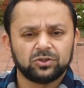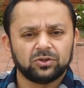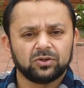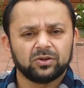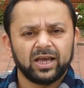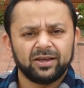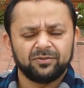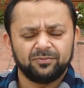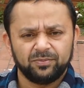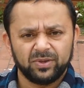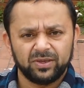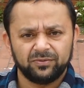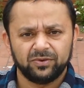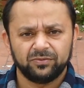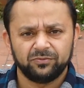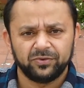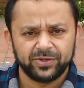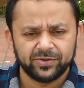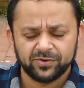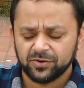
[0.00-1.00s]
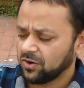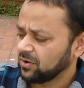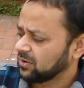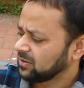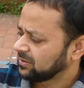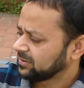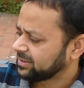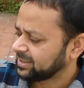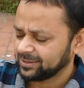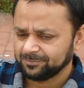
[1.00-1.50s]
your FPV video
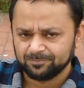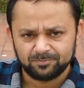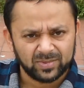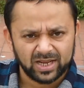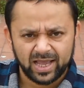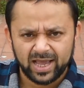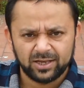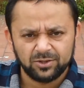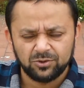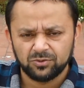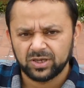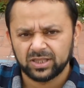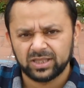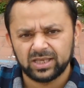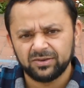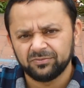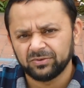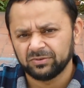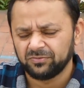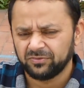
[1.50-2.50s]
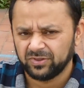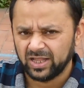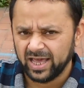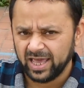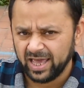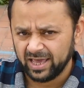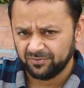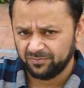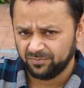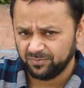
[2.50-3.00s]
goggles and you can even fly
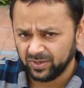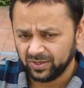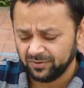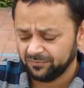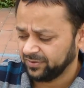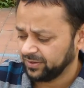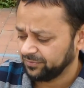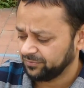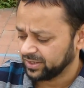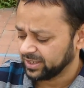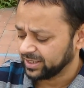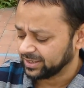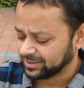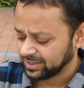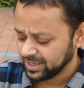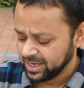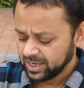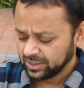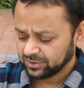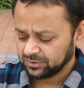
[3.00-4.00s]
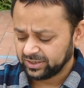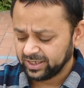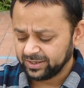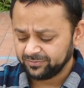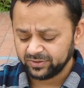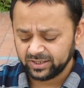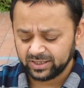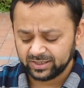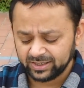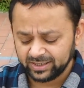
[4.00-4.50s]
FPV with this. So
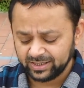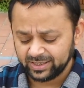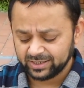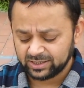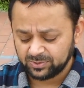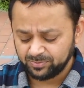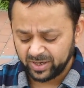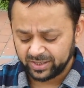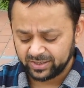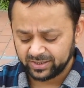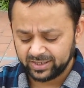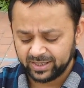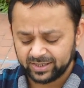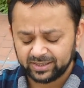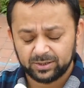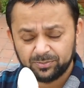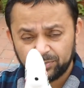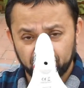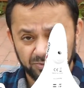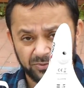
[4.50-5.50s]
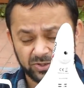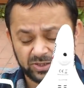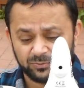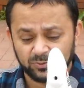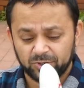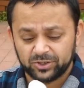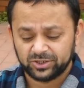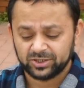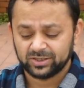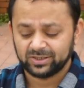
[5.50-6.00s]
definitely it's better than the previous
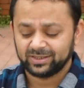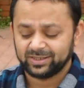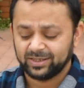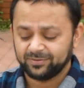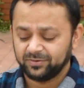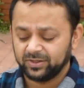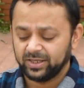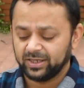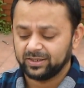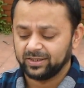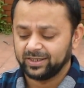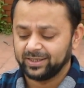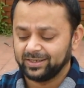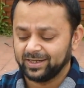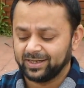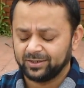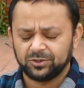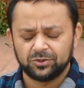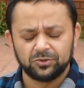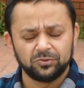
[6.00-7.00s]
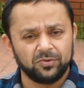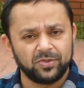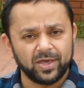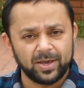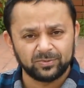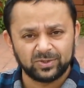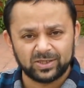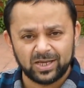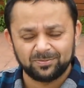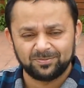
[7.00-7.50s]
version. Definitely a 2
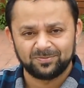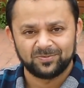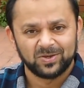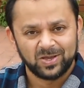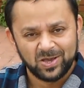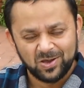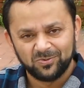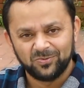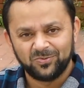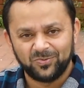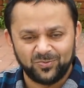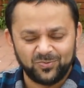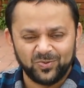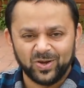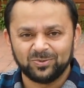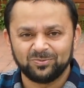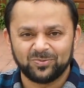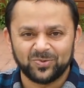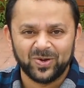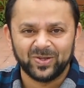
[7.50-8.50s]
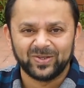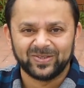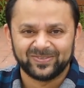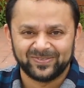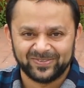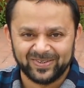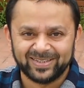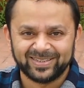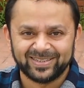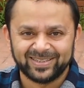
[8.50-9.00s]
thumbs up. Fun product
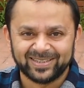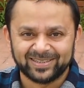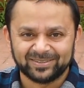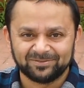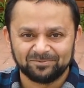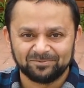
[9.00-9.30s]
right here.